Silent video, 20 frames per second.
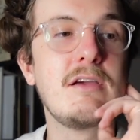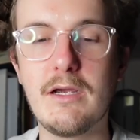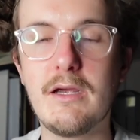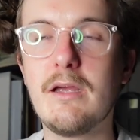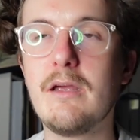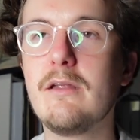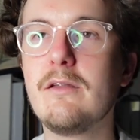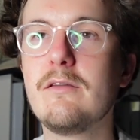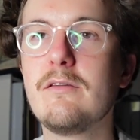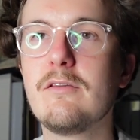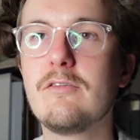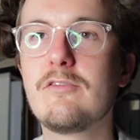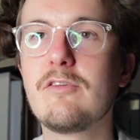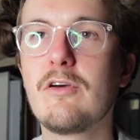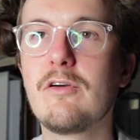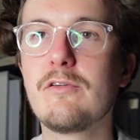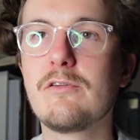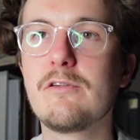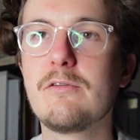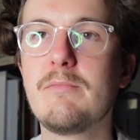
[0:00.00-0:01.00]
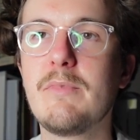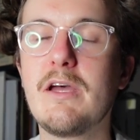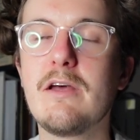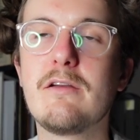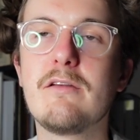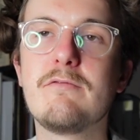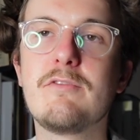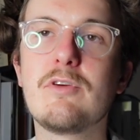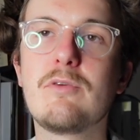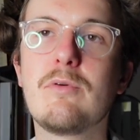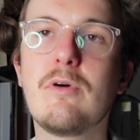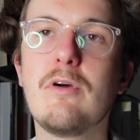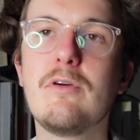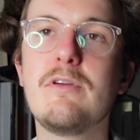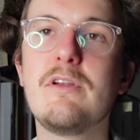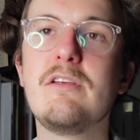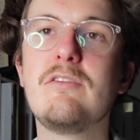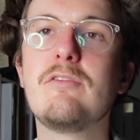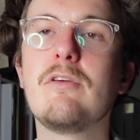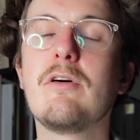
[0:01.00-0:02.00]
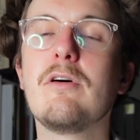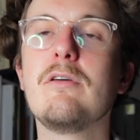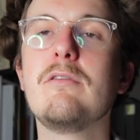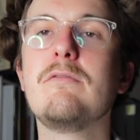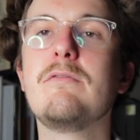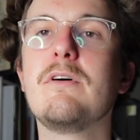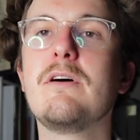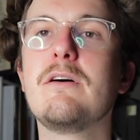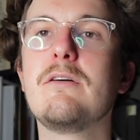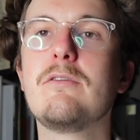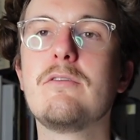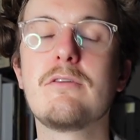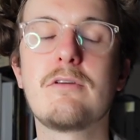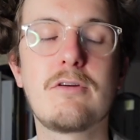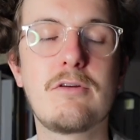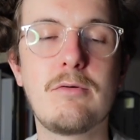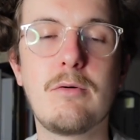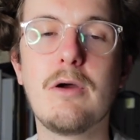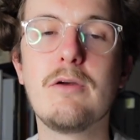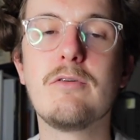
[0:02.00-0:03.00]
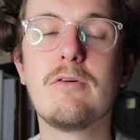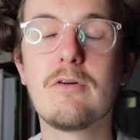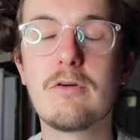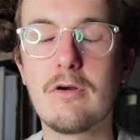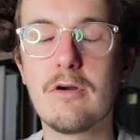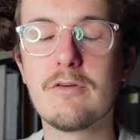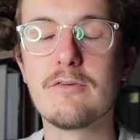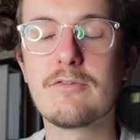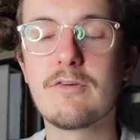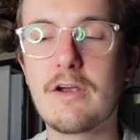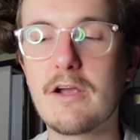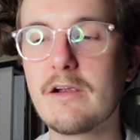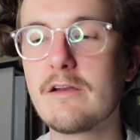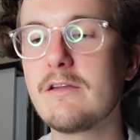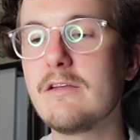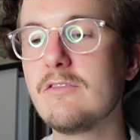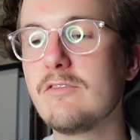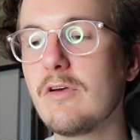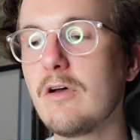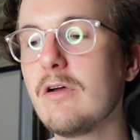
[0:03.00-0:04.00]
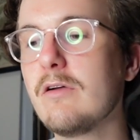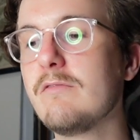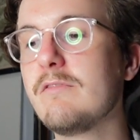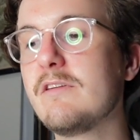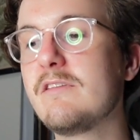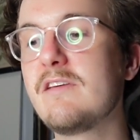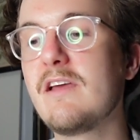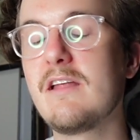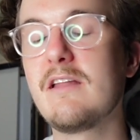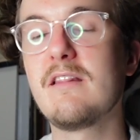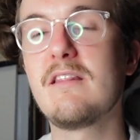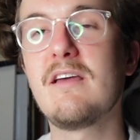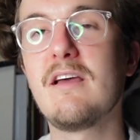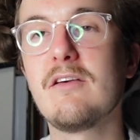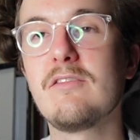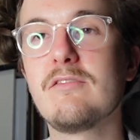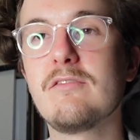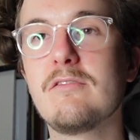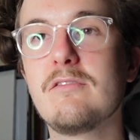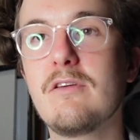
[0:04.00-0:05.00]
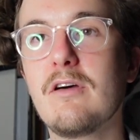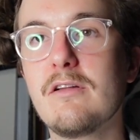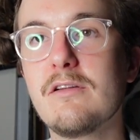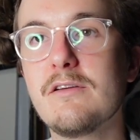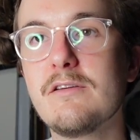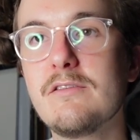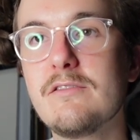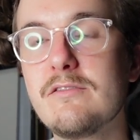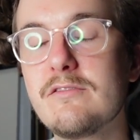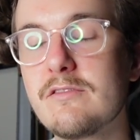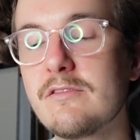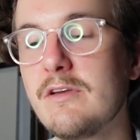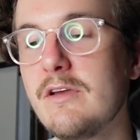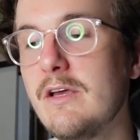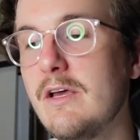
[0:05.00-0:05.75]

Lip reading: and the total amount of the quote is over, or quote or contract is over $10,000,